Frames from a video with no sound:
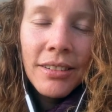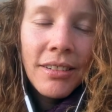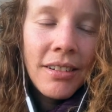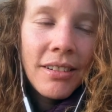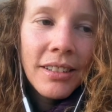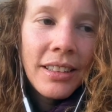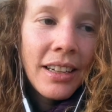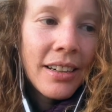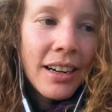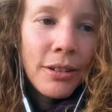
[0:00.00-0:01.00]
Oh,
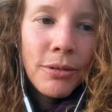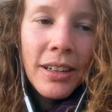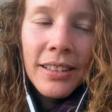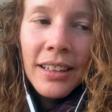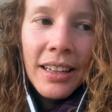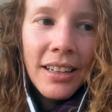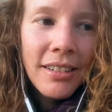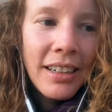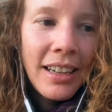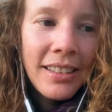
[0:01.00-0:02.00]
there I was like
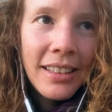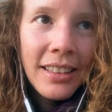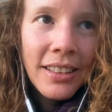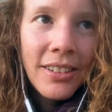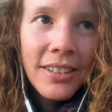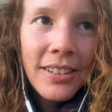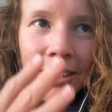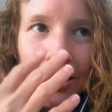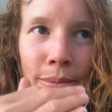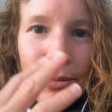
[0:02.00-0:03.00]
crazy,
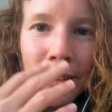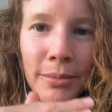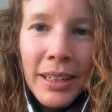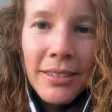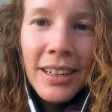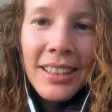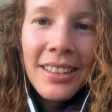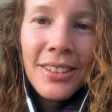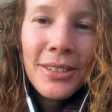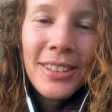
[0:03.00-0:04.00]
non-stop with my runny
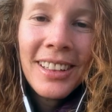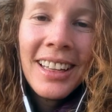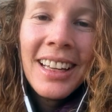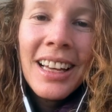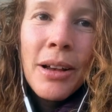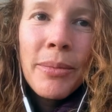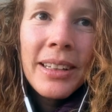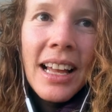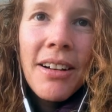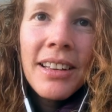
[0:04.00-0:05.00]
nose.
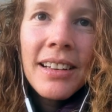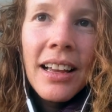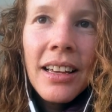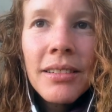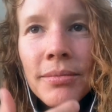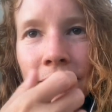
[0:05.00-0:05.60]
But now it's like,